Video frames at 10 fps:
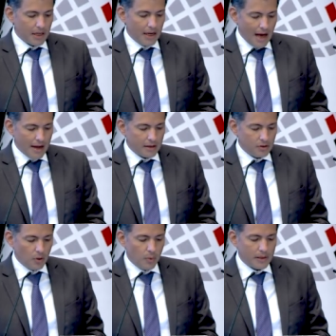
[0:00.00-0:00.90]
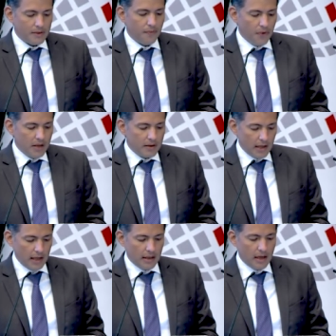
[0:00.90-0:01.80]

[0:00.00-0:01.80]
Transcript: gathered towards free trade